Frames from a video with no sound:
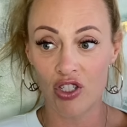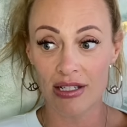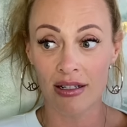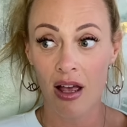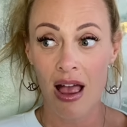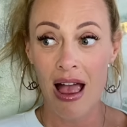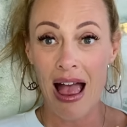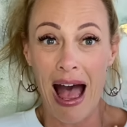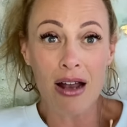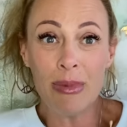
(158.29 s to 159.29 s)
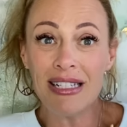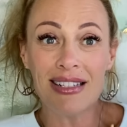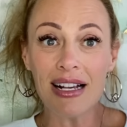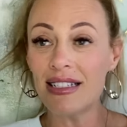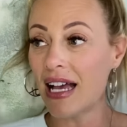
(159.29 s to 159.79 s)
just how to be
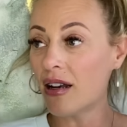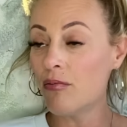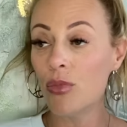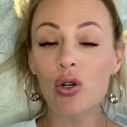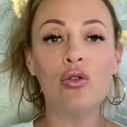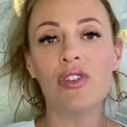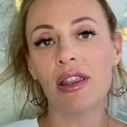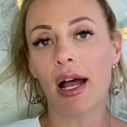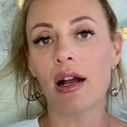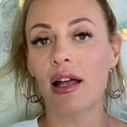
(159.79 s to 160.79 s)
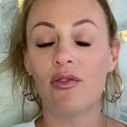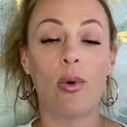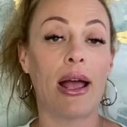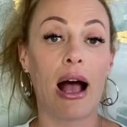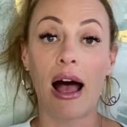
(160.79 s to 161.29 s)
sexy, how to move in that kind of
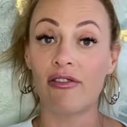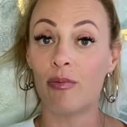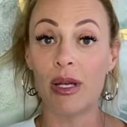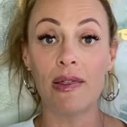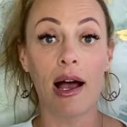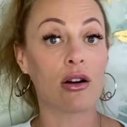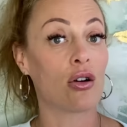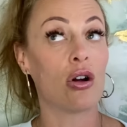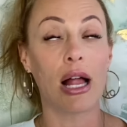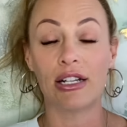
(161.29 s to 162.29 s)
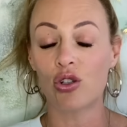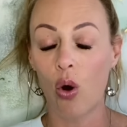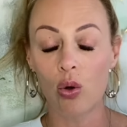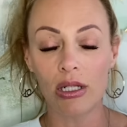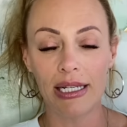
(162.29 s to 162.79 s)
way. I've been that girl. I
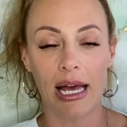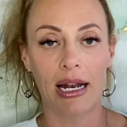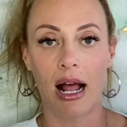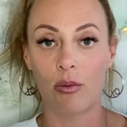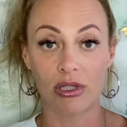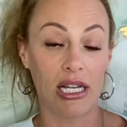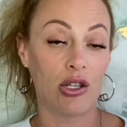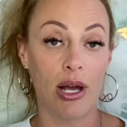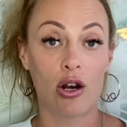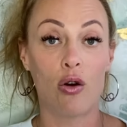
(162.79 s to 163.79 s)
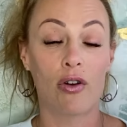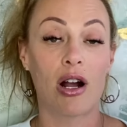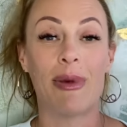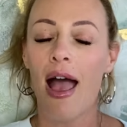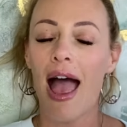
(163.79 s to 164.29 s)
totally get it. I will tell you how to
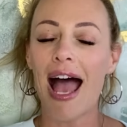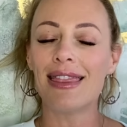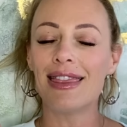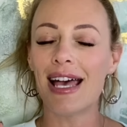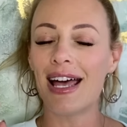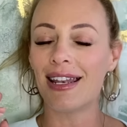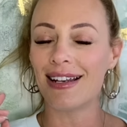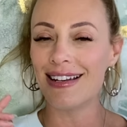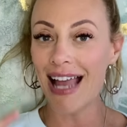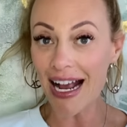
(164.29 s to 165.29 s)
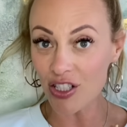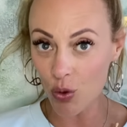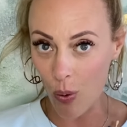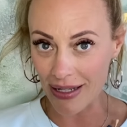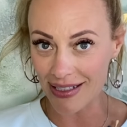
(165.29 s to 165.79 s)
overcome it. And then next
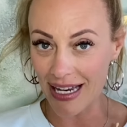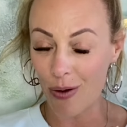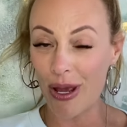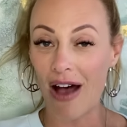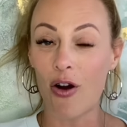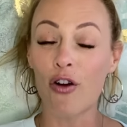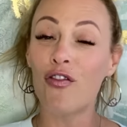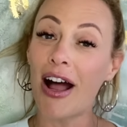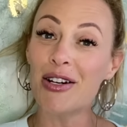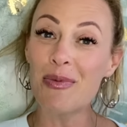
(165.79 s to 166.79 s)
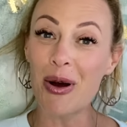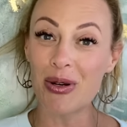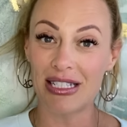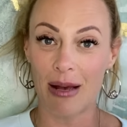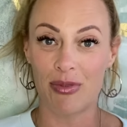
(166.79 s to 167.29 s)
Wednesday, we have our final
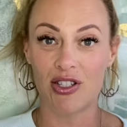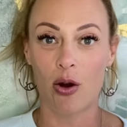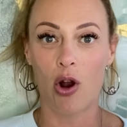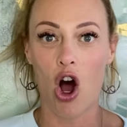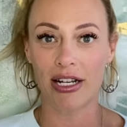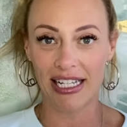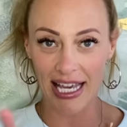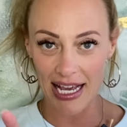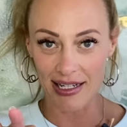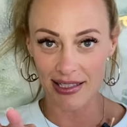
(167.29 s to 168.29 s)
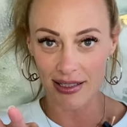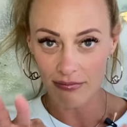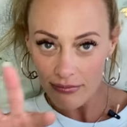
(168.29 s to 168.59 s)
bonus episode on kinks,